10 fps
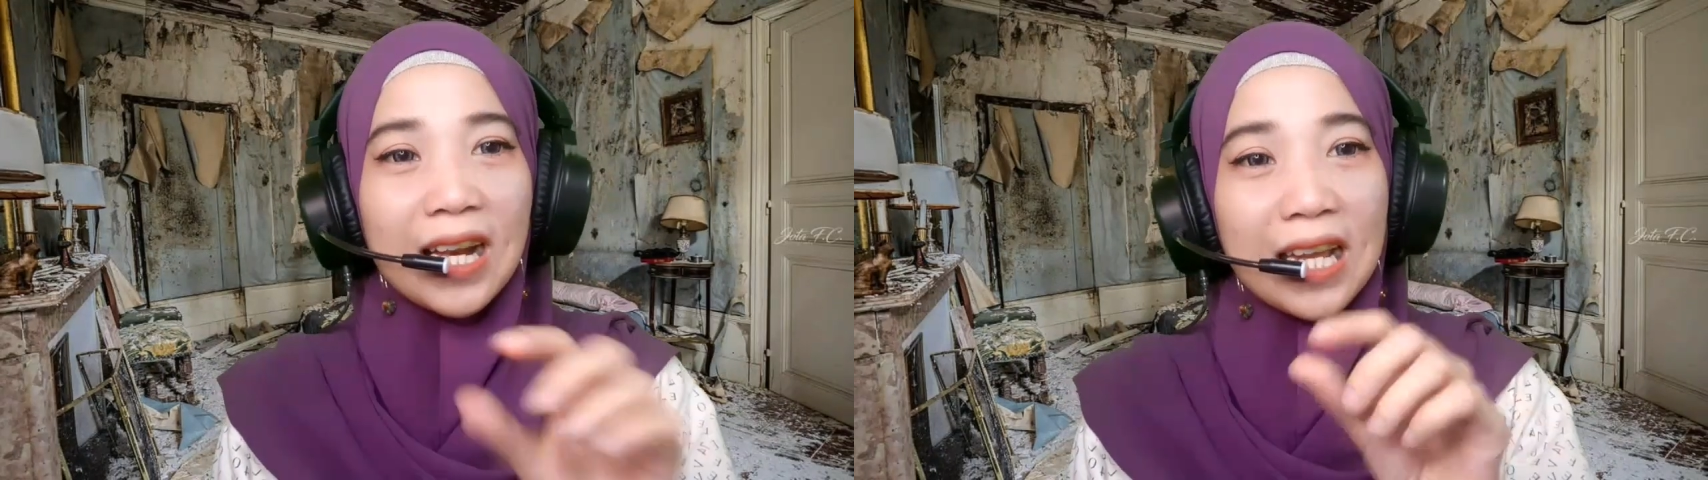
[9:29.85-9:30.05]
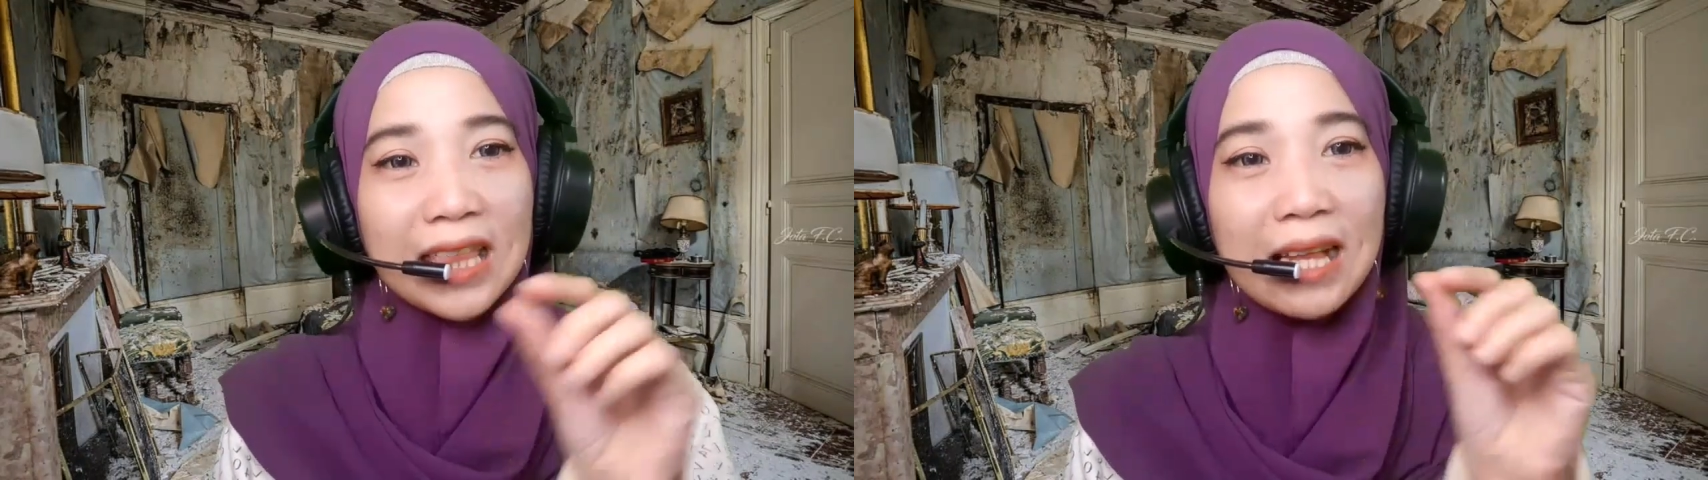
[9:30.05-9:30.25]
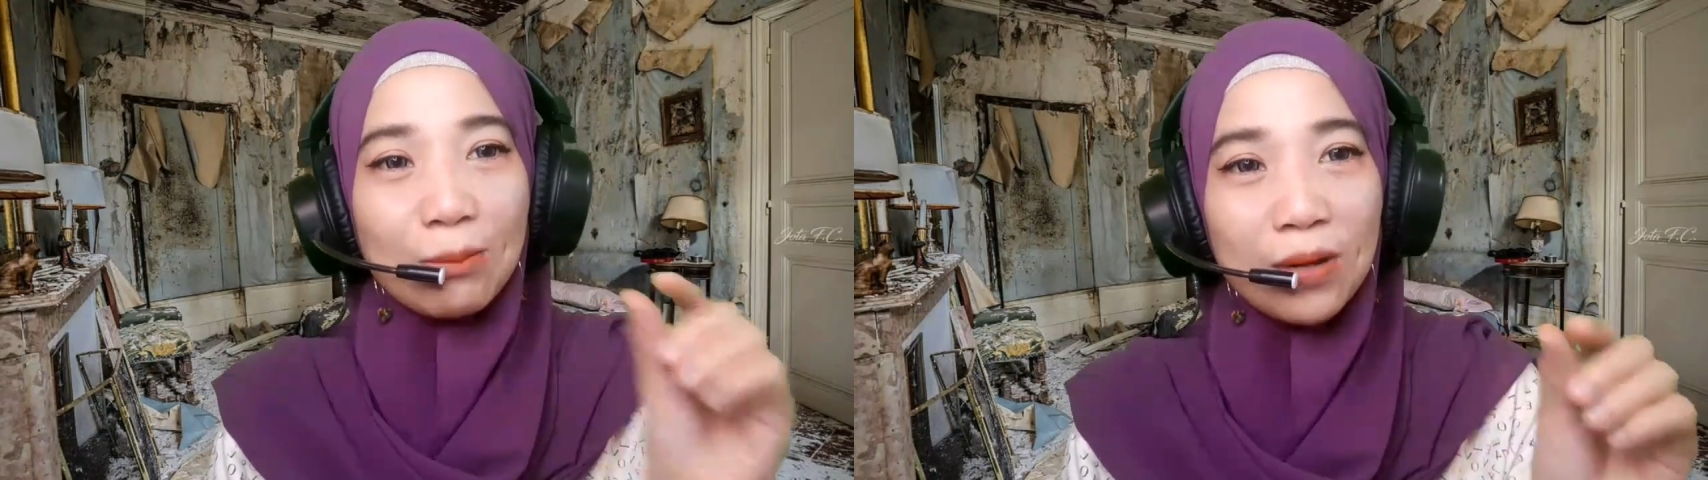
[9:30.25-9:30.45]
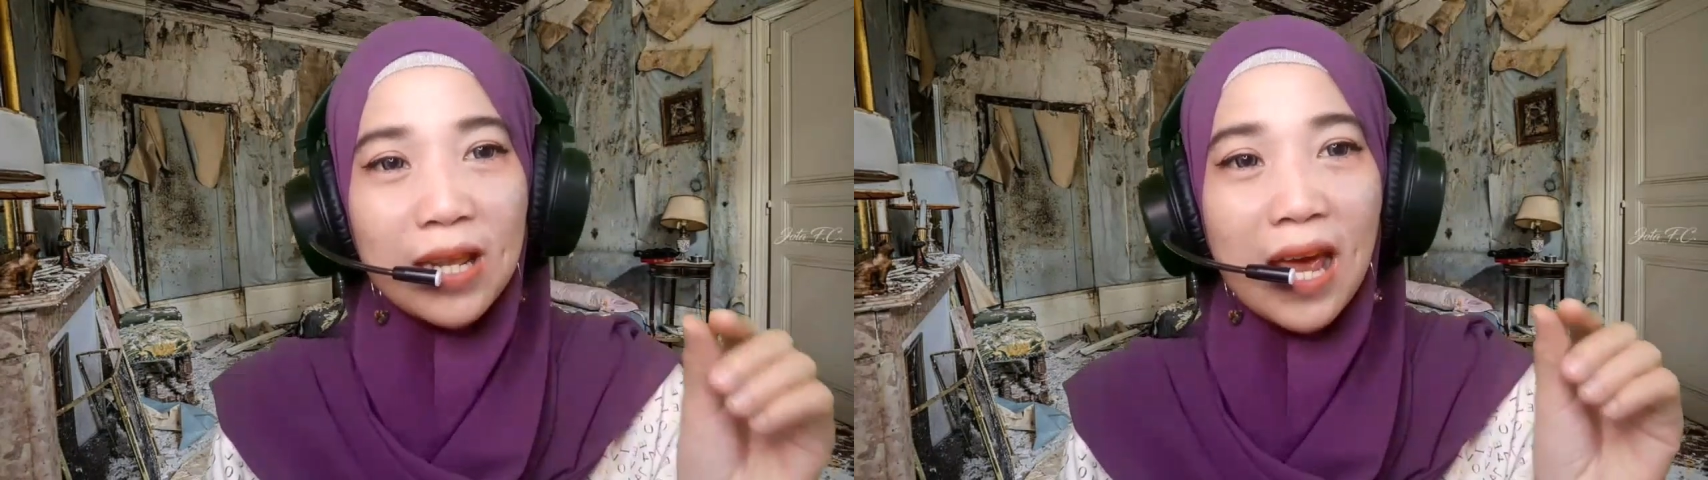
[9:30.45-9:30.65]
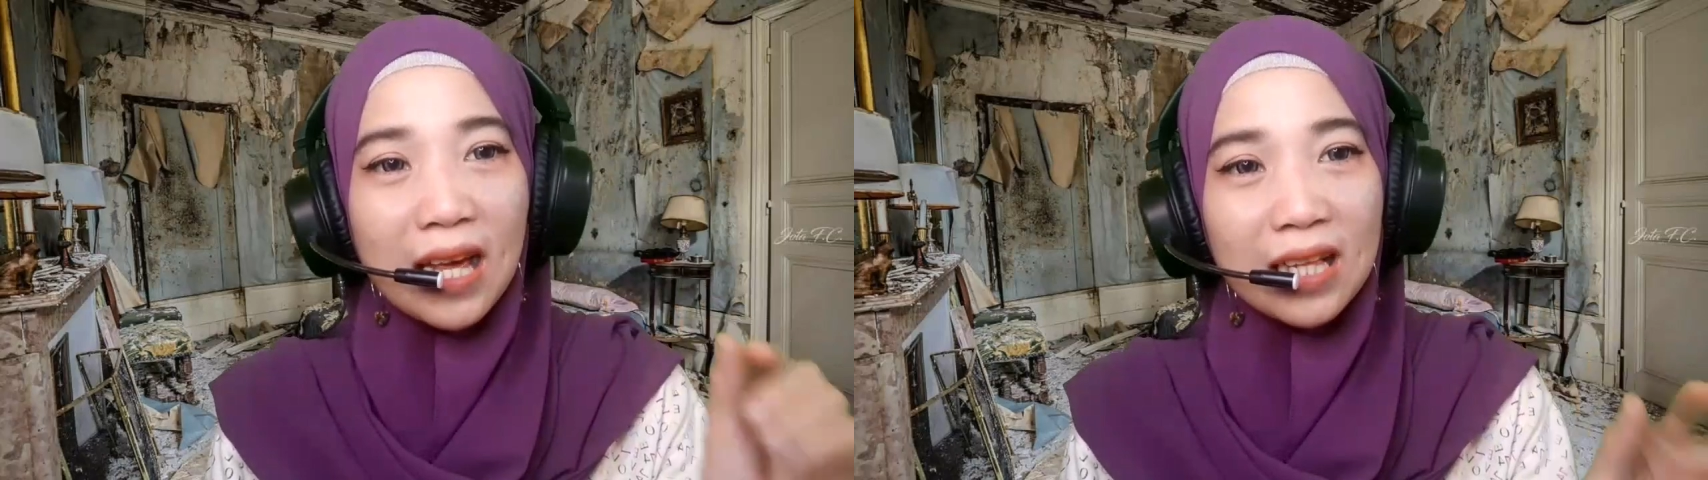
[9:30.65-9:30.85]
little
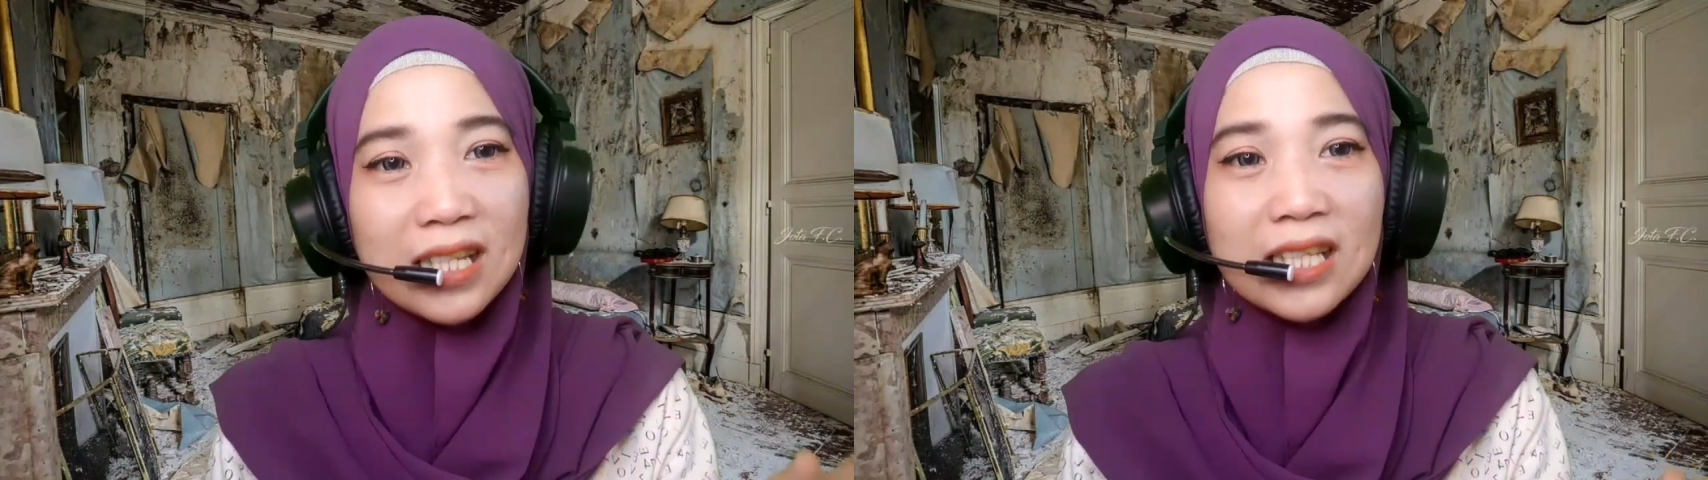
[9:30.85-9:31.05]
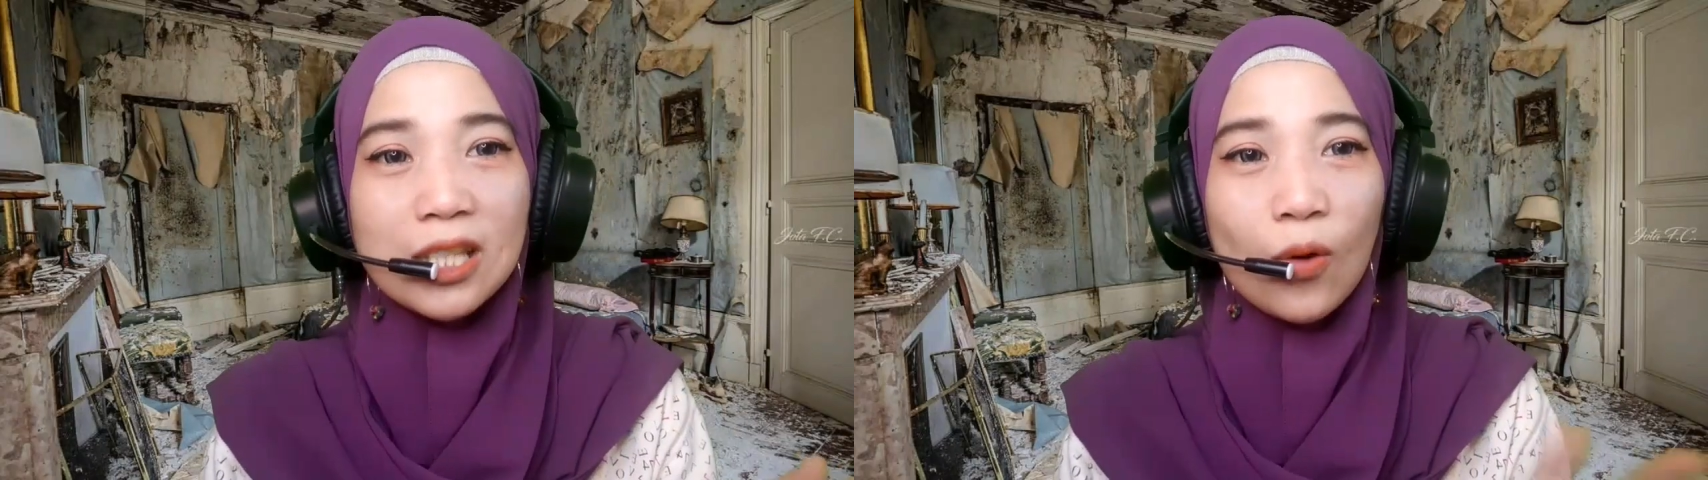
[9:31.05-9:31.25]
bit English.